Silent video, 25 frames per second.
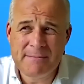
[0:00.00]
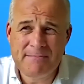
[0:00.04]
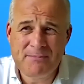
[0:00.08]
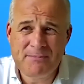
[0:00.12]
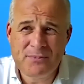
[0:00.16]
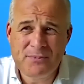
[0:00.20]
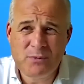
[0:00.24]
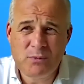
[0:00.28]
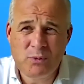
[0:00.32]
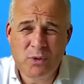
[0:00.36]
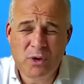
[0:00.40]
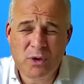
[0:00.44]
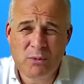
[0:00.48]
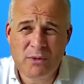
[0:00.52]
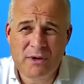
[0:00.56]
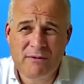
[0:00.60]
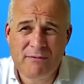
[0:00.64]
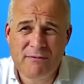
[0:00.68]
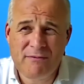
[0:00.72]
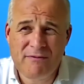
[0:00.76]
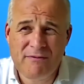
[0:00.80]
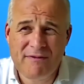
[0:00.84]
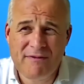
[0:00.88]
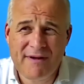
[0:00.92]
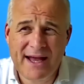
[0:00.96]
what we
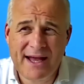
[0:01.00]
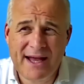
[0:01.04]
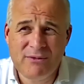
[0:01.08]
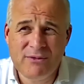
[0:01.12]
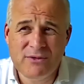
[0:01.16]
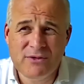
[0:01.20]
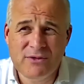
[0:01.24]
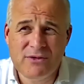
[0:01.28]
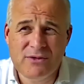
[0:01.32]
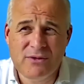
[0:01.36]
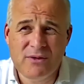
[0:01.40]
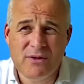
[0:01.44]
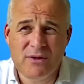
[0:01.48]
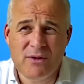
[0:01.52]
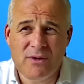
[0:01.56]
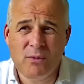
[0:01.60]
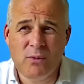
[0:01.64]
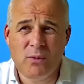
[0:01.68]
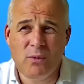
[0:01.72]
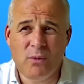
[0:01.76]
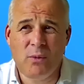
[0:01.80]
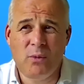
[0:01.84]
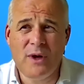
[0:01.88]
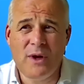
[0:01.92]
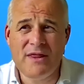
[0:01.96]
found
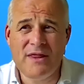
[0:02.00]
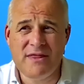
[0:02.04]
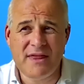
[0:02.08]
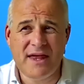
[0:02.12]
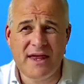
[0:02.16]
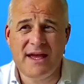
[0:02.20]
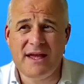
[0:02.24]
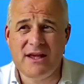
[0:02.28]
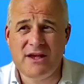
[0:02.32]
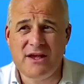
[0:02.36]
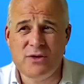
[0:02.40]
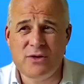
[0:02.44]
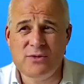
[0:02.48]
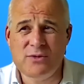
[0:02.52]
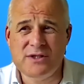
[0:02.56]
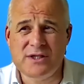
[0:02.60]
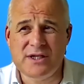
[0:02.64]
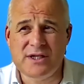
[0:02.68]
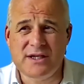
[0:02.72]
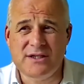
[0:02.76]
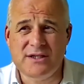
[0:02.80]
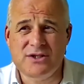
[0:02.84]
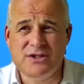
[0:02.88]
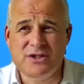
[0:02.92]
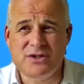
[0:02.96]
with their
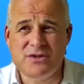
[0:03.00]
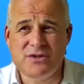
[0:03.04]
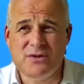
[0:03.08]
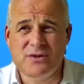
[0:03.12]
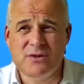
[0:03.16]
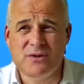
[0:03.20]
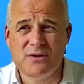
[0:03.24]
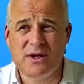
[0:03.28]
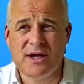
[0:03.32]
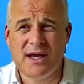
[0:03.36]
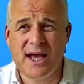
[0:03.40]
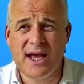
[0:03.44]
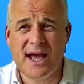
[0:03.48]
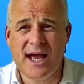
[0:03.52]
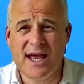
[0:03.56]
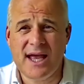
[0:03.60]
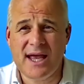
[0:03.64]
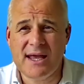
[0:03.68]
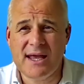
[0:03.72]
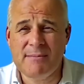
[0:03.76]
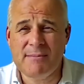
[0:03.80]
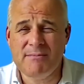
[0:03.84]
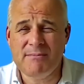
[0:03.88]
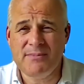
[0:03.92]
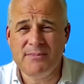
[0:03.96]
usage
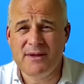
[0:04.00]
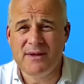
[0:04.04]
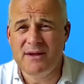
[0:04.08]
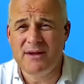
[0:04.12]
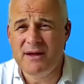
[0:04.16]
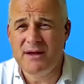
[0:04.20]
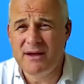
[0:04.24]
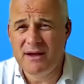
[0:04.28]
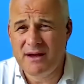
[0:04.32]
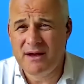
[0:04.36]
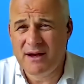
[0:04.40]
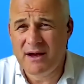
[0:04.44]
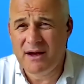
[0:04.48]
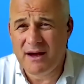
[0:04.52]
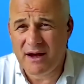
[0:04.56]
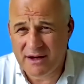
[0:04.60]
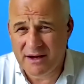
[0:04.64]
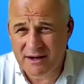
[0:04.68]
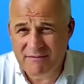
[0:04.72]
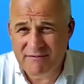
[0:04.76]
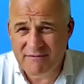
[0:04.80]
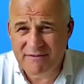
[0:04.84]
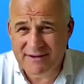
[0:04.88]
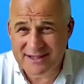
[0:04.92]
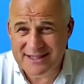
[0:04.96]
came
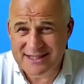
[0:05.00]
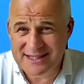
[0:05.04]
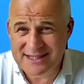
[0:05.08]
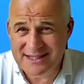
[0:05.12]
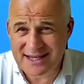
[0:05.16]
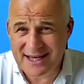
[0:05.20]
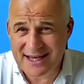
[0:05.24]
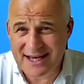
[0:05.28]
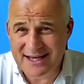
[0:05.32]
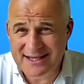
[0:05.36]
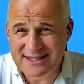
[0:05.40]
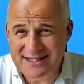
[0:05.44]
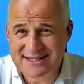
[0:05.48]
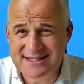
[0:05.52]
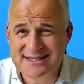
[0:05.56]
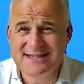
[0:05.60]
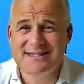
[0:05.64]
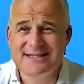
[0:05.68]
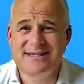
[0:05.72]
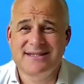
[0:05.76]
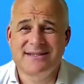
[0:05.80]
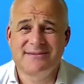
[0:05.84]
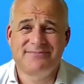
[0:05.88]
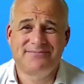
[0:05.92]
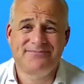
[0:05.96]
uninvited
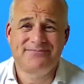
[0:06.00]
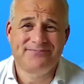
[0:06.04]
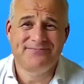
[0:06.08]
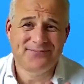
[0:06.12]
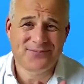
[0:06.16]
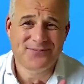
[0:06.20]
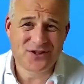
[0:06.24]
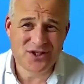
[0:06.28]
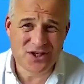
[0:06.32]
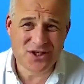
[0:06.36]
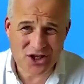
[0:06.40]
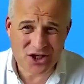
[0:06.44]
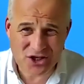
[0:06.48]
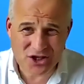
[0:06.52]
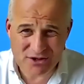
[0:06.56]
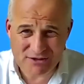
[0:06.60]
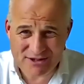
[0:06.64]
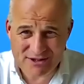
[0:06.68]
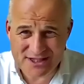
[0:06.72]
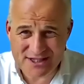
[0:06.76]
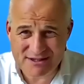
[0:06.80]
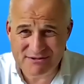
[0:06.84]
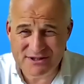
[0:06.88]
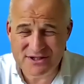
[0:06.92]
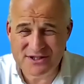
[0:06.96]
guests,
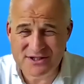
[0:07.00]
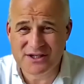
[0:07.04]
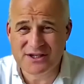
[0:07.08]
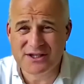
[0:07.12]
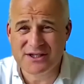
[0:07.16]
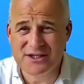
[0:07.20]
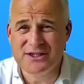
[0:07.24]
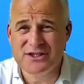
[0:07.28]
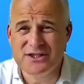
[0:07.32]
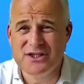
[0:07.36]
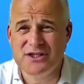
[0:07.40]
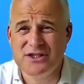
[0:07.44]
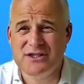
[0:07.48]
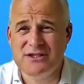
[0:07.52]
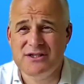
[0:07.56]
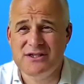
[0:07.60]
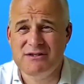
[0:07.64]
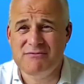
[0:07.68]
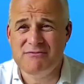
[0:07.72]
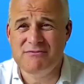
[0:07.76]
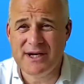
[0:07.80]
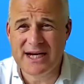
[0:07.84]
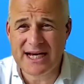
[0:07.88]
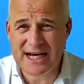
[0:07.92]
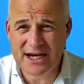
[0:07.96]
security researchers,
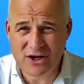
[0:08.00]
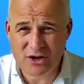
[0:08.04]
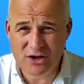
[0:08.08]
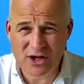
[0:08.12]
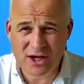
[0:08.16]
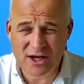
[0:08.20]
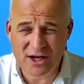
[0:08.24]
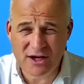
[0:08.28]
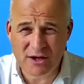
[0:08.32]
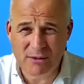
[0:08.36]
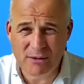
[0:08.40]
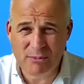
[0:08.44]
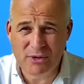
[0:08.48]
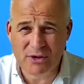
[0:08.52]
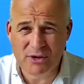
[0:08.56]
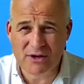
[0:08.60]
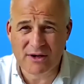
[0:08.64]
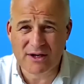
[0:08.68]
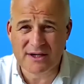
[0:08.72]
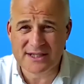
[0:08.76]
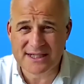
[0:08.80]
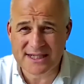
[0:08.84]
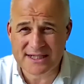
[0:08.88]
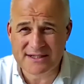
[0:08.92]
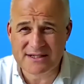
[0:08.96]
really looking at our
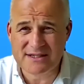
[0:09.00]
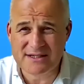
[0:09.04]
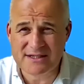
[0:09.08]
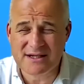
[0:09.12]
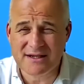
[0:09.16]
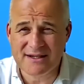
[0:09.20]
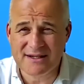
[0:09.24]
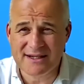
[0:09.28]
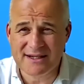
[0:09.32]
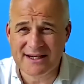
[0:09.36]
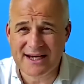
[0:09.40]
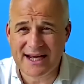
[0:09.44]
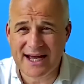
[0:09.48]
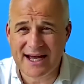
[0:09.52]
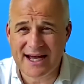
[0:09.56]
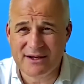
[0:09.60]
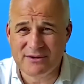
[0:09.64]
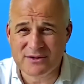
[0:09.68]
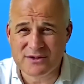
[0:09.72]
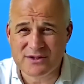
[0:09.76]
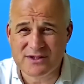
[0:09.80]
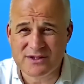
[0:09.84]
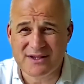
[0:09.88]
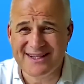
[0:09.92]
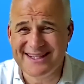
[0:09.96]
product inside and
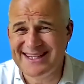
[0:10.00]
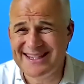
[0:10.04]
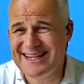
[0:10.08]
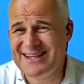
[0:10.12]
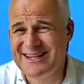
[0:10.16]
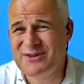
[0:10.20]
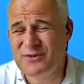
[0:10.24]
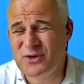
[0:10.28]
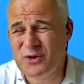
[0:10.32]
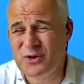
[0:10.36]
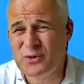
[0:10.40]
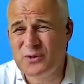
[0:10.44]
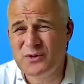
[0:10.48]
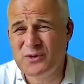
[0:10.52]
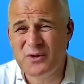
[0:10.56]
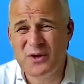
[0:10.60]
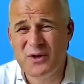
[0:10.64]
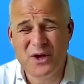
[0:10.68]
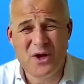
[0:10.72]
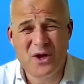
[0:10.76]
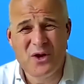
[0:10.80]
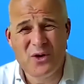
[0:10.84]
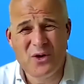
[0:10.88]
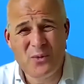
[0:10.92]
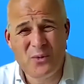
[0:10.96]
outside. And of course,
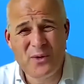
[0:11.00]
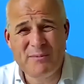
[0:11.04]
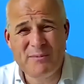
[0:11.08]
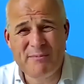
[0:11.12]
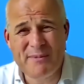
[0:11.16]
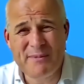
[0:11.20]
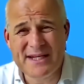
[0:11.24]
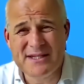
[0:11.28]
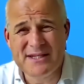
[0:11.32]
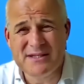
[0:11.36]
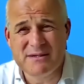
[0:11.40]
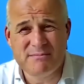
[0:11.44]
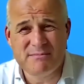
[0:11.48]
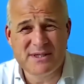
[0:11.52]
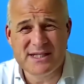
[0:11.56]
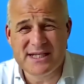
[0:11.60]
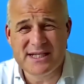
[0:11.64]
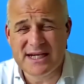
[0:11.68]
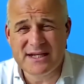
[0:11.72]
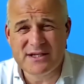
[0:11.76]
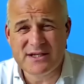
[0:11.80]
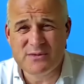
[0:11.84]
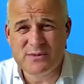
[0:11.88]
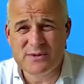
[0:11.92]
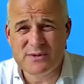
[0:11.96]
we'd made some
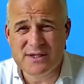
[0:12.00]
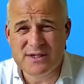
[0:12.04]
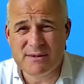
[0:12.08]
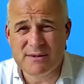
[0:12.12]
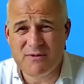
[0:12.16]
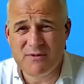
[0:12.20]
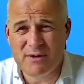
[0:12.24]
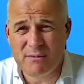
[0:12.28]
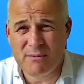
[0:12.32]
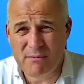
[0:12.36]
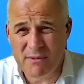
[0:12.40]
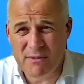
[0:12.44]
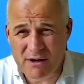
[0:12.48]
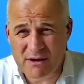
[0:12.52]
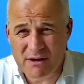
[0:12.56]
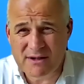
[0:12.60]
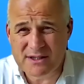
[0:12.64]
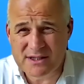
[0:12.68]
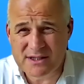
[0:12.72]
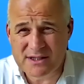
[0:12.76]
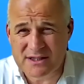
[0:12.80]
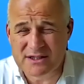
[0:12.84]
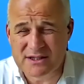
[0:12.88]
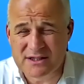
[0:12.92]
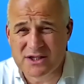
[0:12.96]
mistakes with some of our
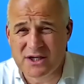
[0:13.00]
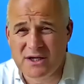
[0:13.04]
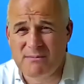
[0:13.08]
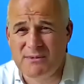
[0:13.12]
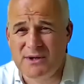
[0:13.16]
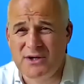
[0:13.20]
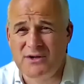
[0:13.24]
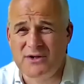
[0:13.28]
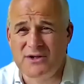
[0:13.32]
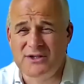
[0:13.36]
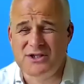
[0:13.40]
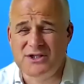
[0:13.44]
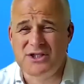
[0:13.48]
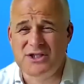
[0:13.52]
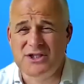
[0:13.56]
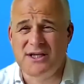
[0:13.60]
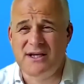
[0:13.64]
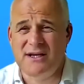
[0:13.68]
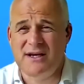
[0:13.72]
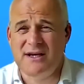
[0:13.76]
marketing terminology.